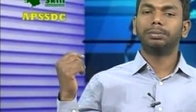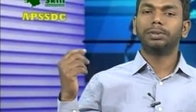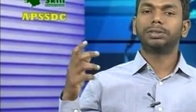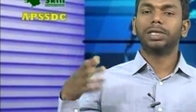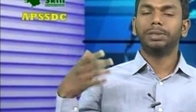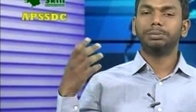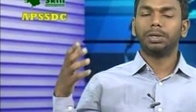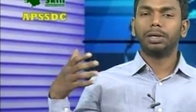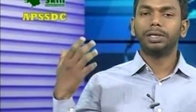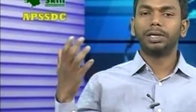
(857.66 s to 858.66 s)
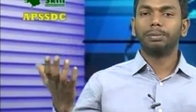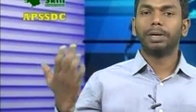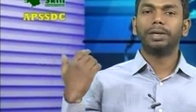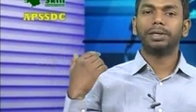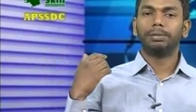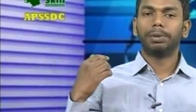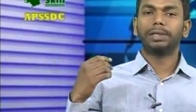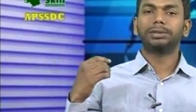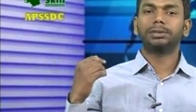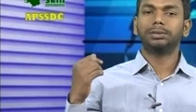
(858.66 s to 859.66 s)
schemes or income
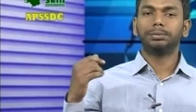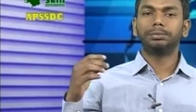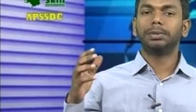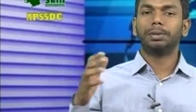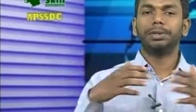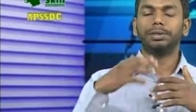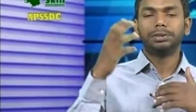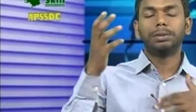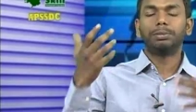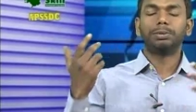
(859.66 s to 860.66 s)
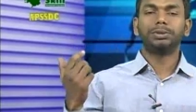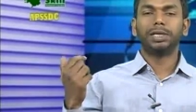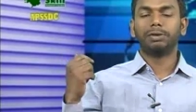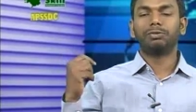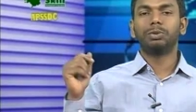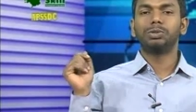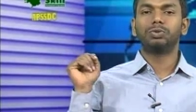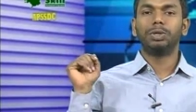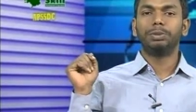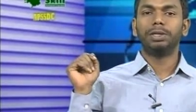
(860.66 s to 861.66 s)
tax some set of rules
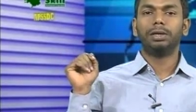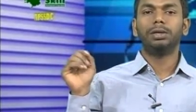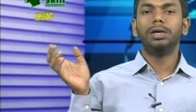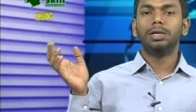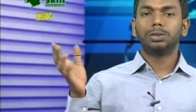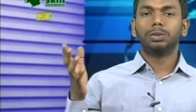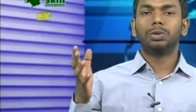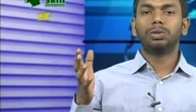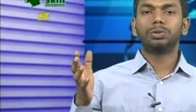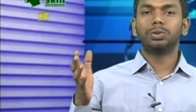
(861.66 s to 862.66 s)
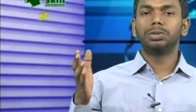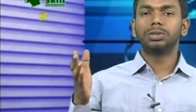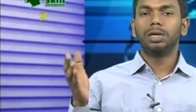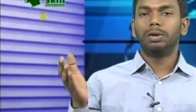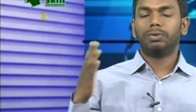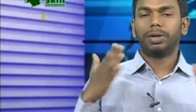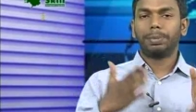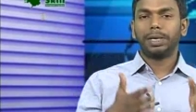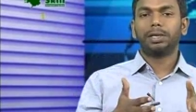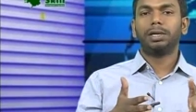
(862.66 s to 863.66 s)
will be there. So those rules for
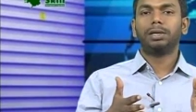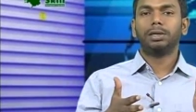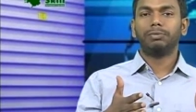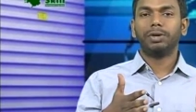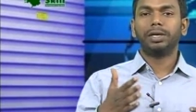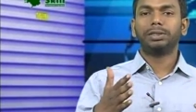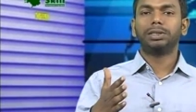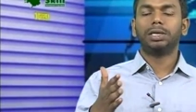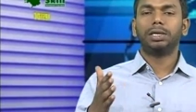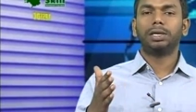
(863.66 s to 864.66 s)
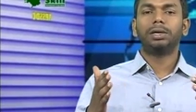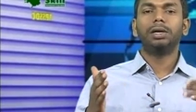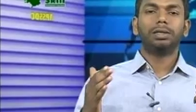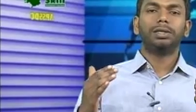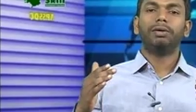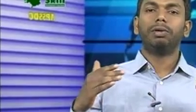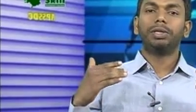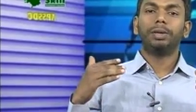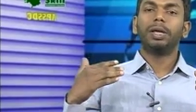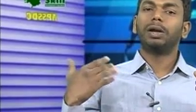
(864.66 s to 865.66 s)
particular financial year
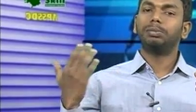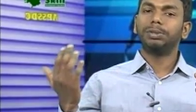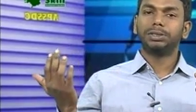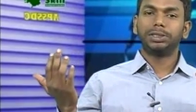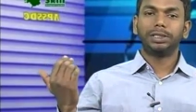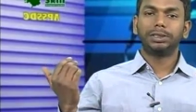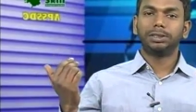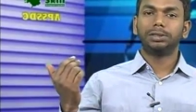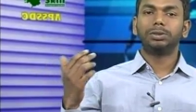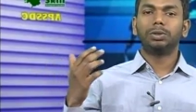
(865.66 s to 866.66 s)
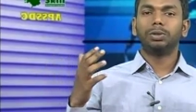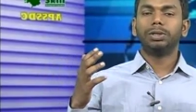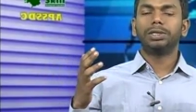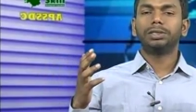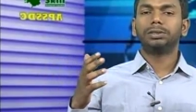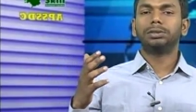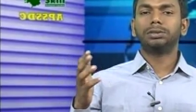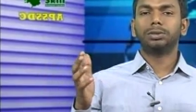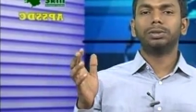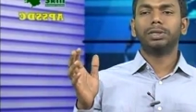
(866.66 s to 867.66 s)
they may not be changed. So
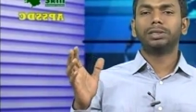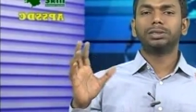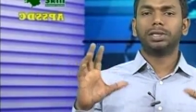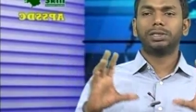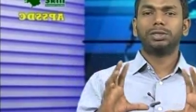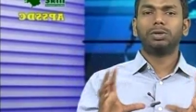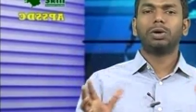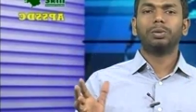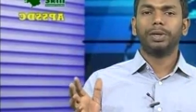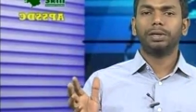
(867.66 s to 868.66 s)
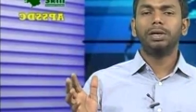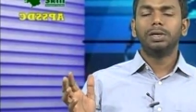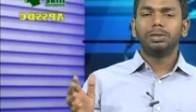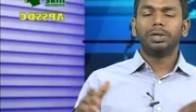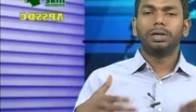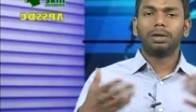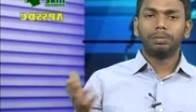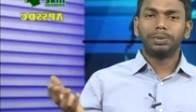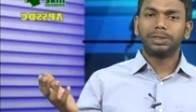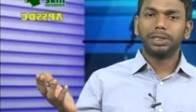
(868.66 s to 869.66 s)
there is a document, so it will
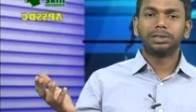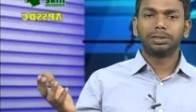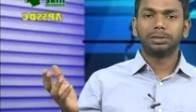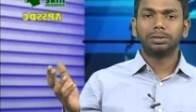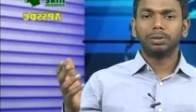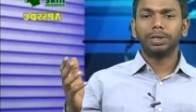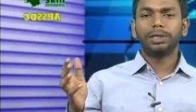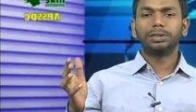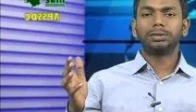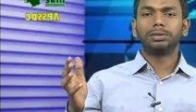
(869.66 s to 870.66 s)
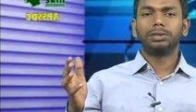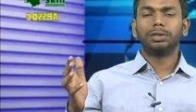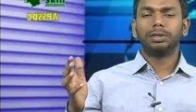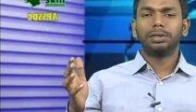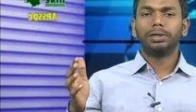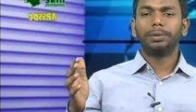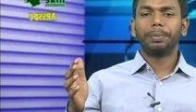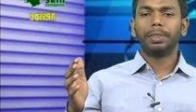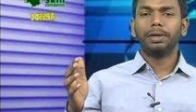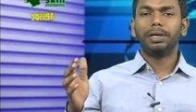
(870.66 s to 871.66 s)
not be changed. So it is
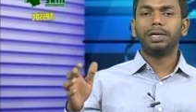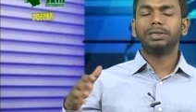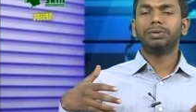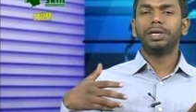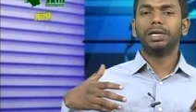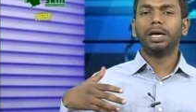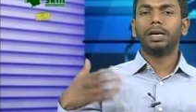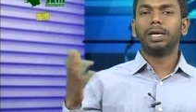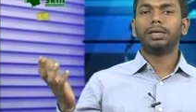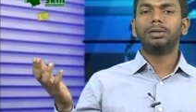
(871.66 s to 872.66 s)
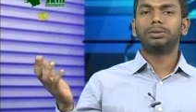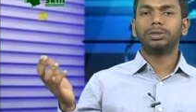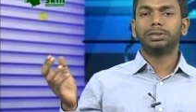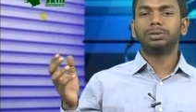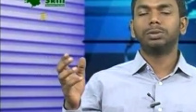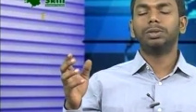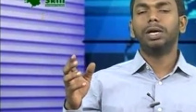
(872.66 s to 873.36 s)
very unlikely to change. So